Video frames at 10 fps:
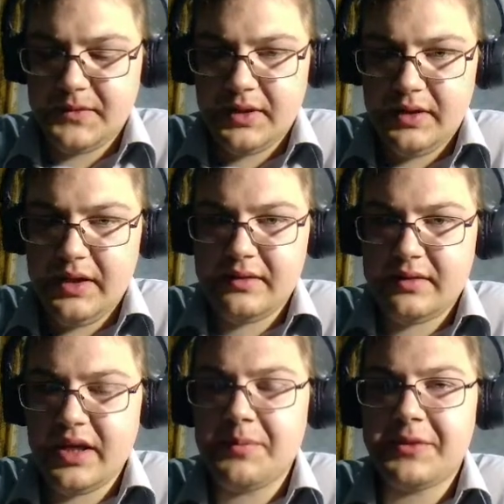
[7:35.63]
it
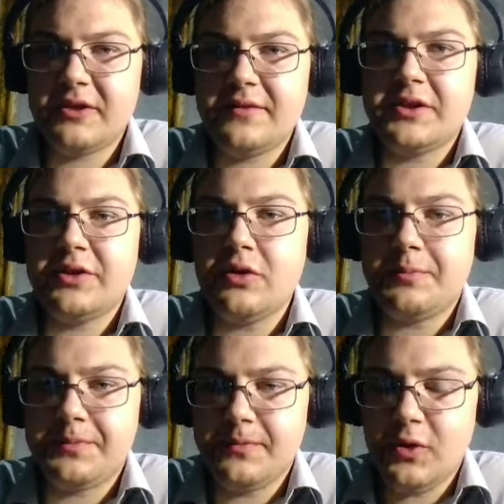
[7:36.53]
happened very
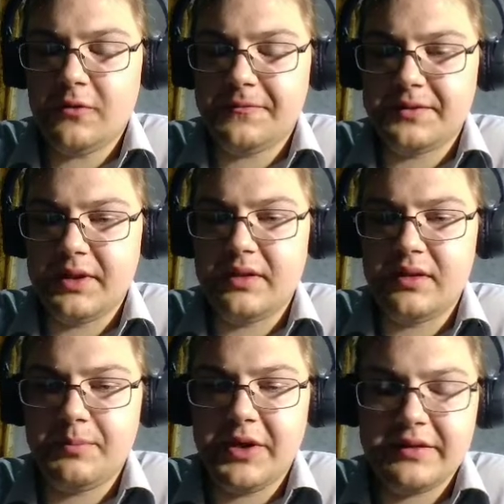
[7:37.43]
often in the
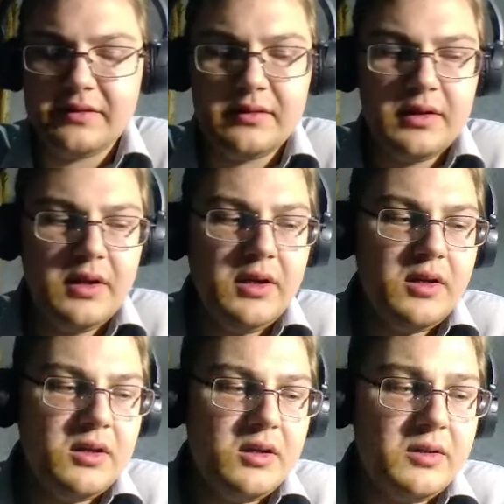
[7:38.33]
past,
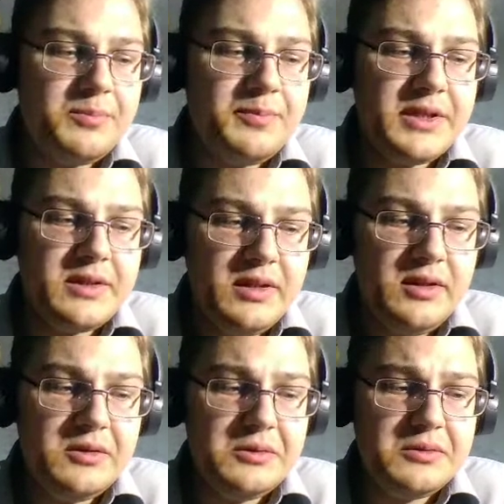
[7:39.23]
but
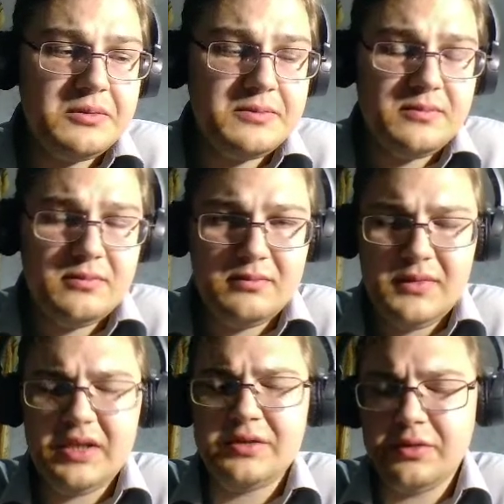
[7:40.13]
now
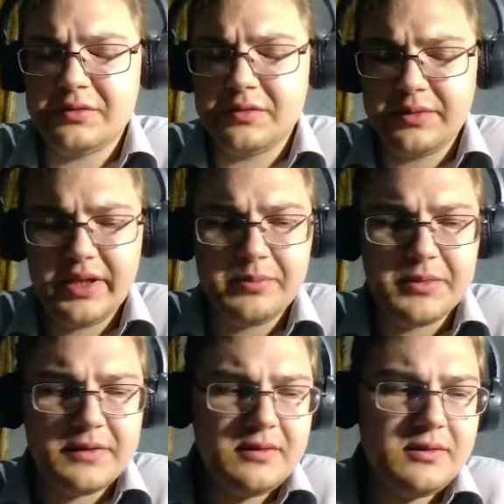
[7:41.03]
it also
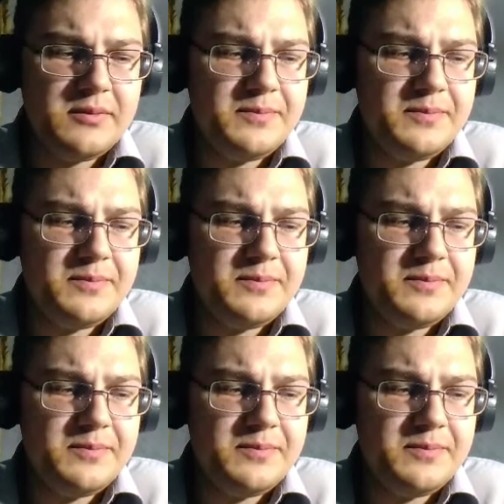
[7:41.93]
happens.